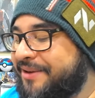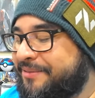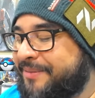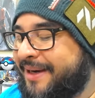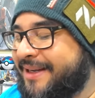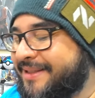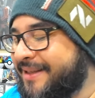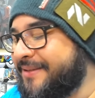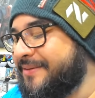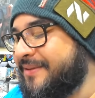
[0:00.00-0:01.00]
Mask,
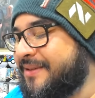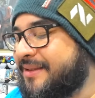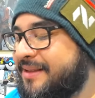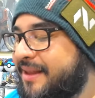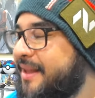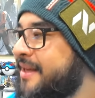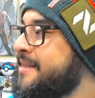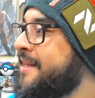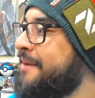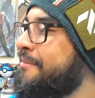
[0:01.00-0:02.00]

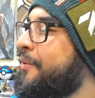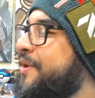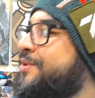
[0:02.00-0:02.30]
Timber, which will